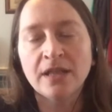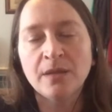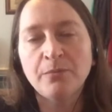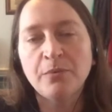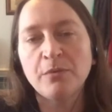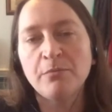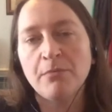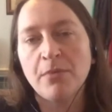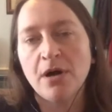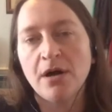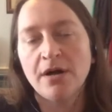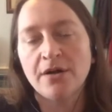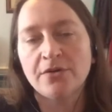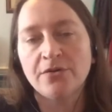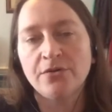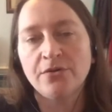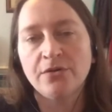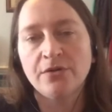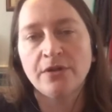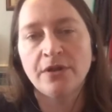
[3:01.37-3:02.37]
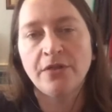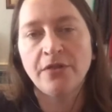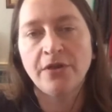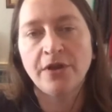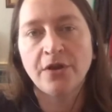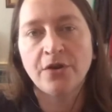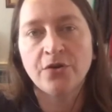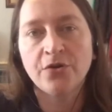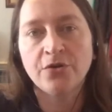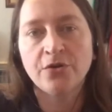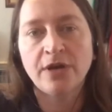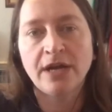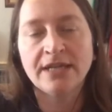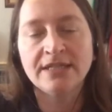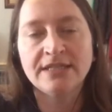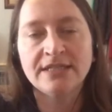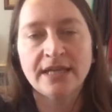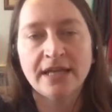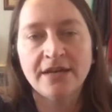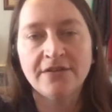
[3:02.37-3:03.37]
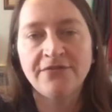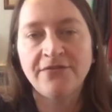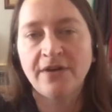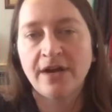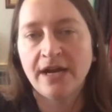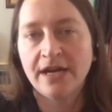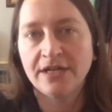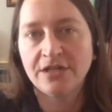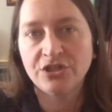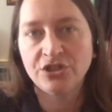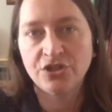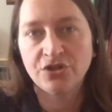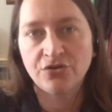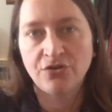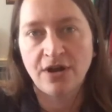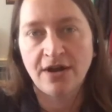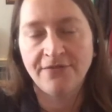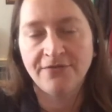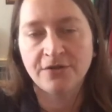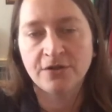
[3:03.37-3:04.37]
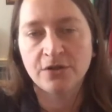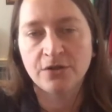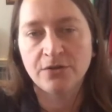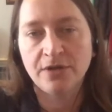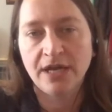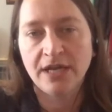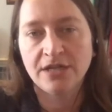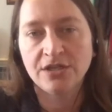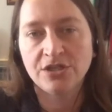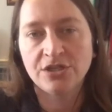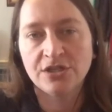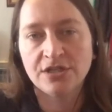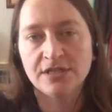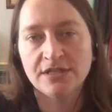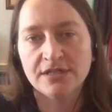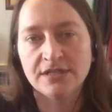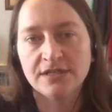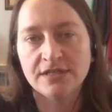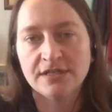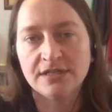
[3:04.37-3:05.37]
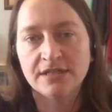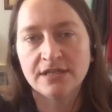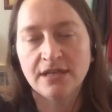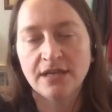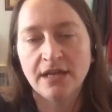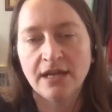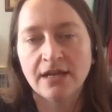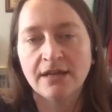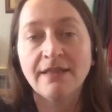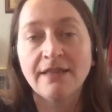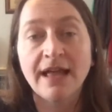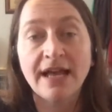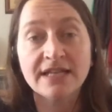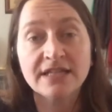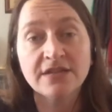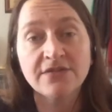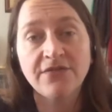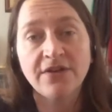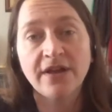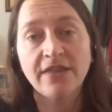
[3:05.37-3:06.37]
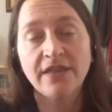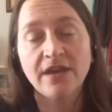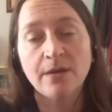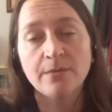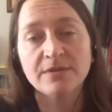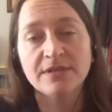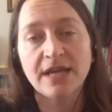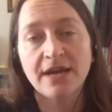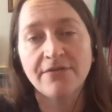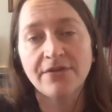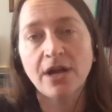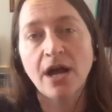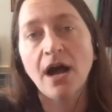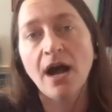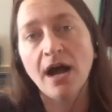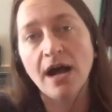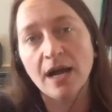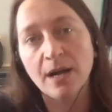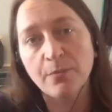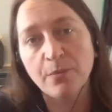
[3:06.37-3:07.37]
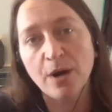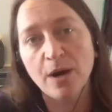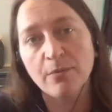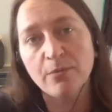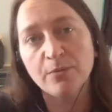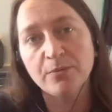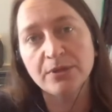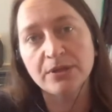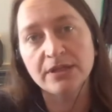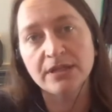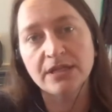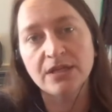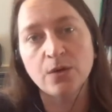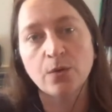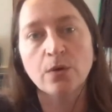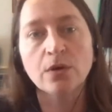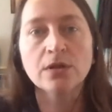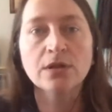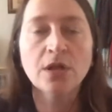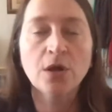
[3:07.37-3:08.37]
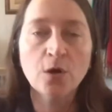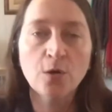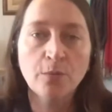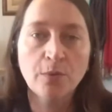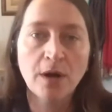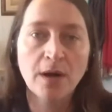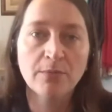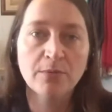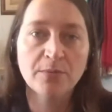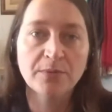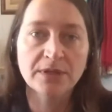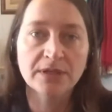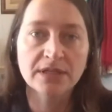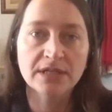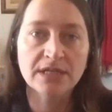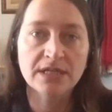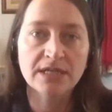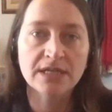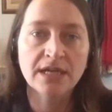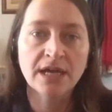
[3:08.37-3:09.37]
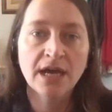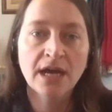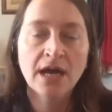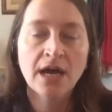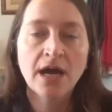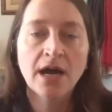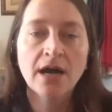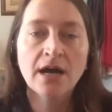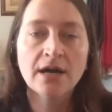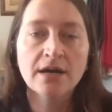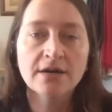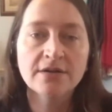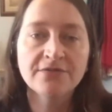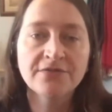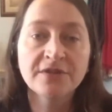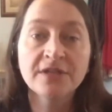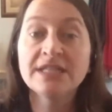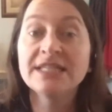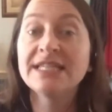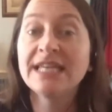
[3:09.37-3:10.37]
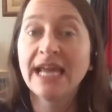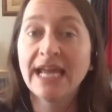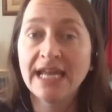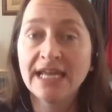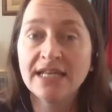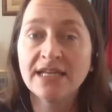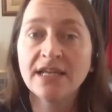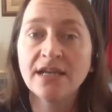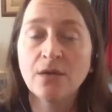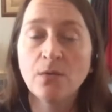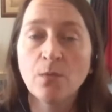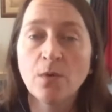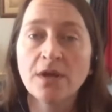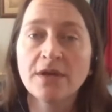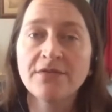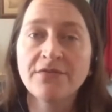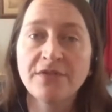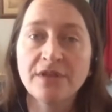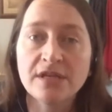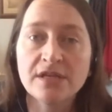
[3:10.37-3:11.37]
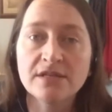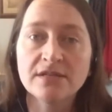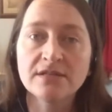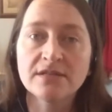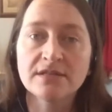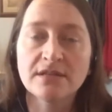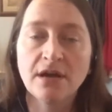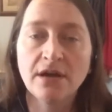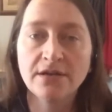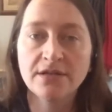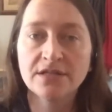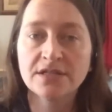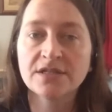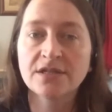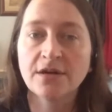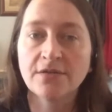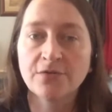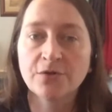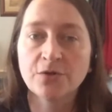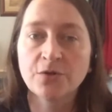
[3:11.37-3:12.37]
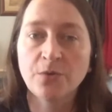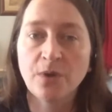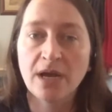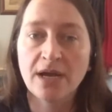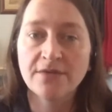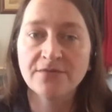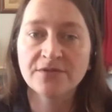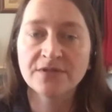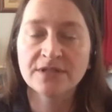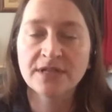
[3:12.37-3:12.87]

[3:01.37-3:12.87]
a model that could identify geographic locations and classify them as having a high probability or low probability of containing one of these undiscovered graves.